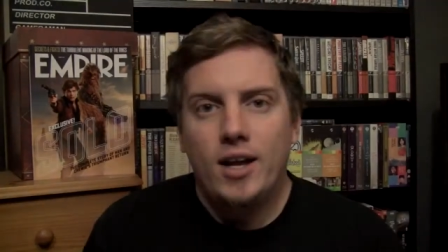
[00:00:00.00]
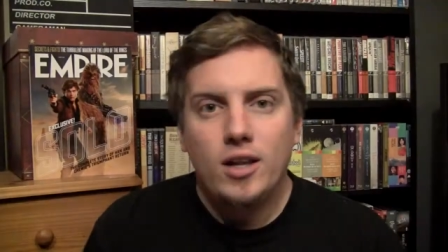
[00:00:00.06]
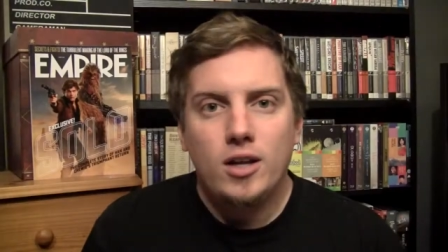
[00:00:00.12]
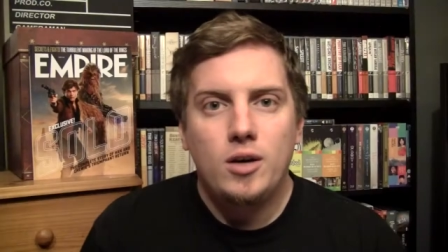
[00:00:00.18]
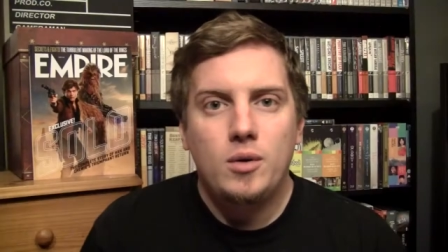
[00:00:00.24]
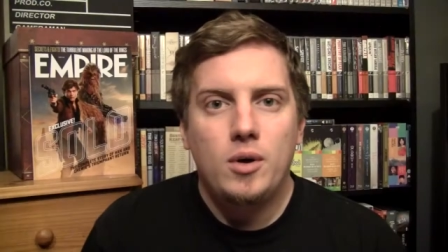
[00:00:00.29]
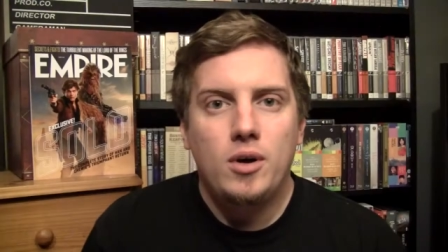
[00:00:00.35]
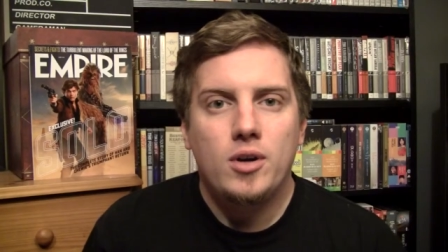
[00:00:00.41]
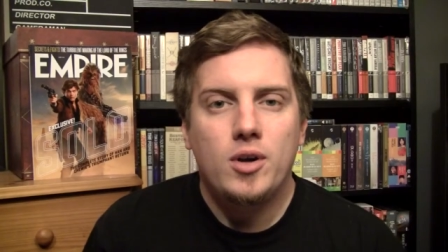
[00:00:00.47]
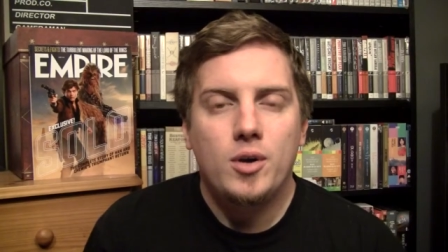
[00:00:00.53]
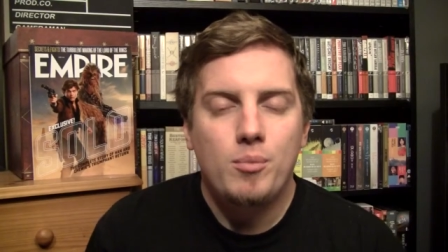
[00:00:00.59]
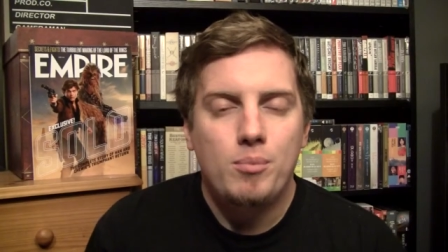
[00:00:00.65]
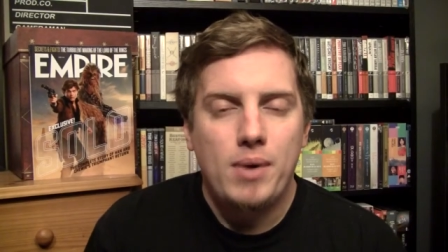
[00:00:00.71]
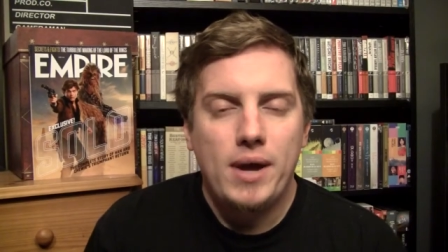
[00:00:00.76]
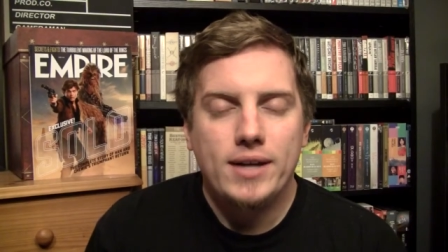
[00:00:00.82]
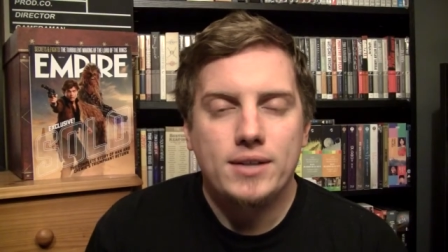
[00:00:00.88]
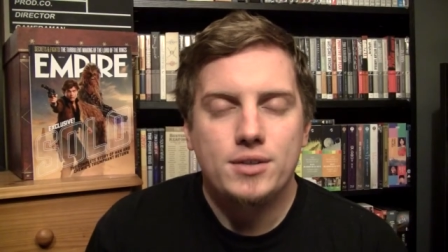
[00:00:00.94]
Hello,
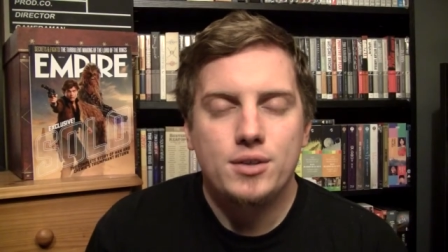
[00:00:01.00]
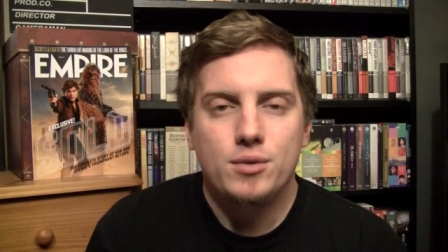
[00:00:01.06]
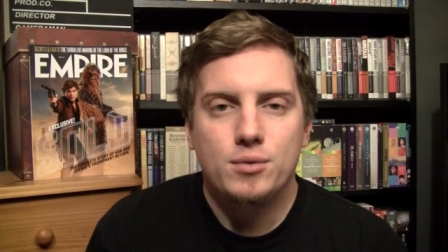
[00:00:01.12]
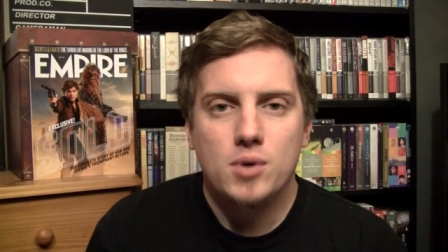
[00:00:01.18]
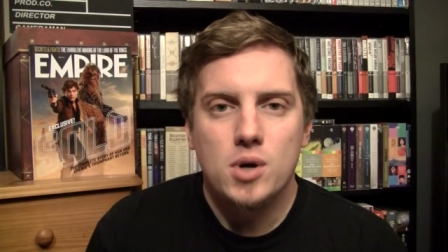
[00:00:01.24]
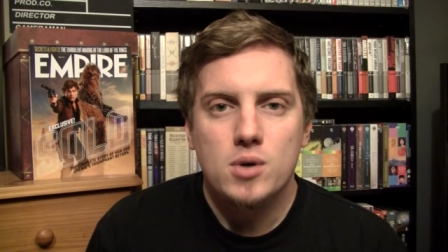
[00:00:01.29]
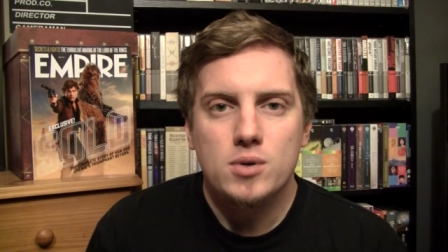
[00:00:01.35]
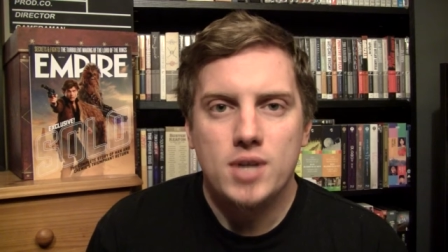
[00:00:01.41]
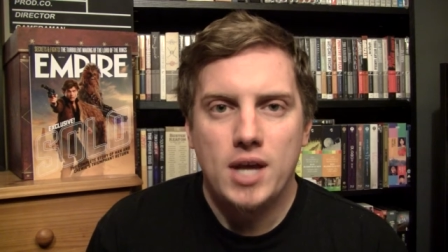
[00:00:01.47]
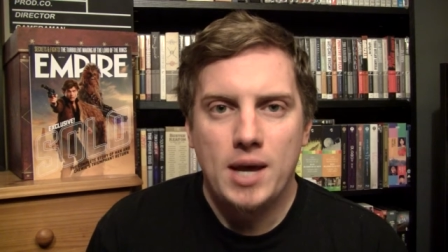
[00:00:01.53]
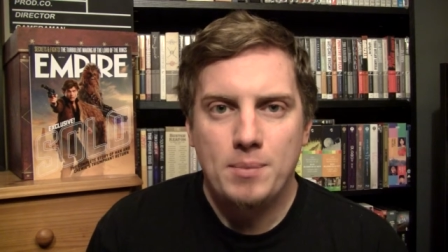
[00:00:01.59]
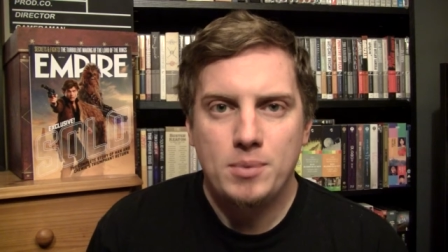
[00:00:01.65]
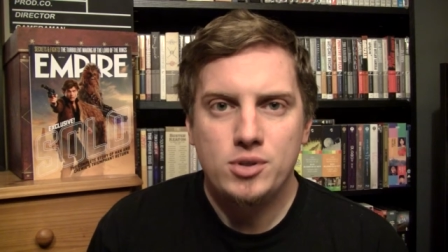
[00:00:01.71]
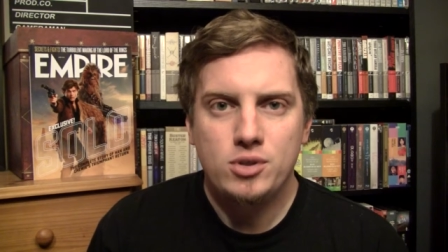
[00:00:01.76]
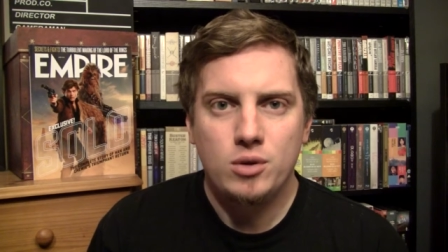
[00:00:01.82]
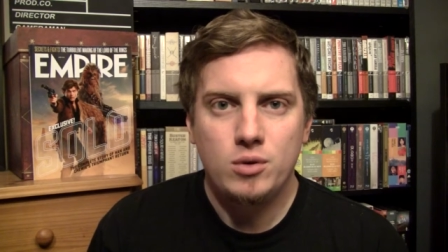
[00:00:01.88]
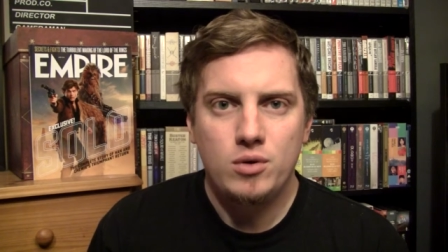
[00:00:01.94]
welcome back to the road to
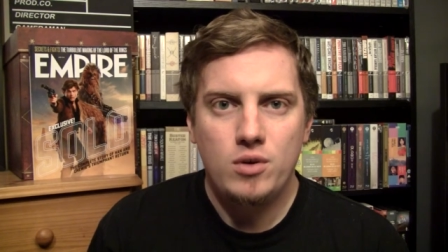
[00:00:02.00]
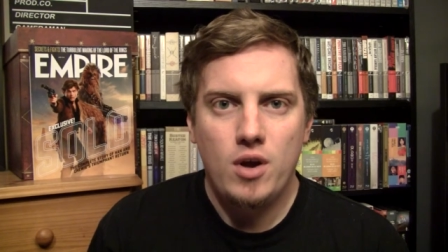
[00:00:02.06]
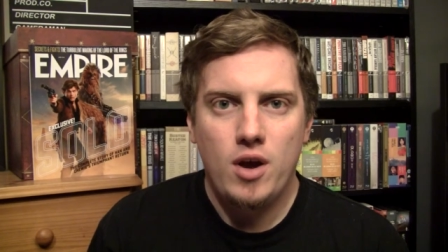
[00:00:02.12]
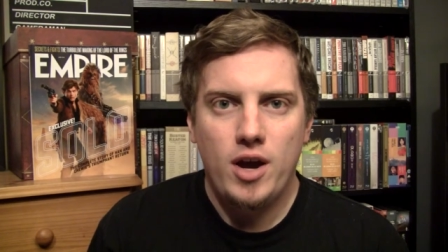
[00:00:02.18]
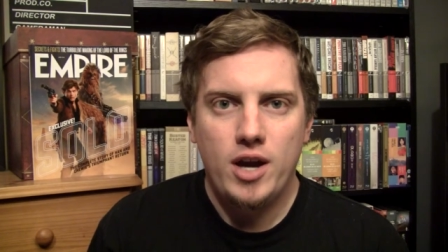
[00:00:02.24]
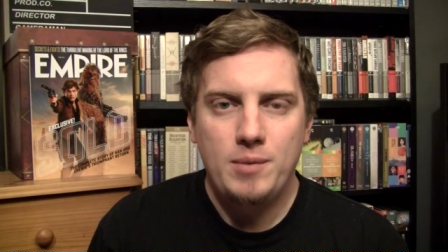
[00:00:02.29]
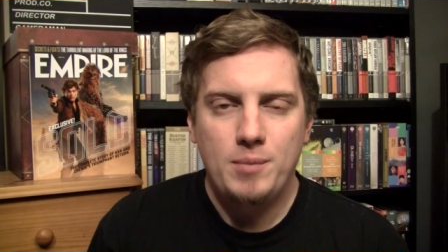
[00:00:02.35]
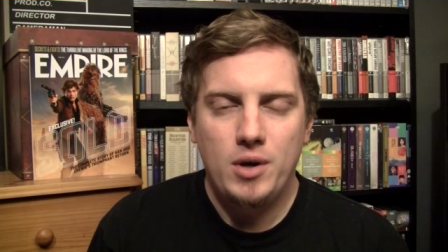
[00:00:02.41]
Episode nine,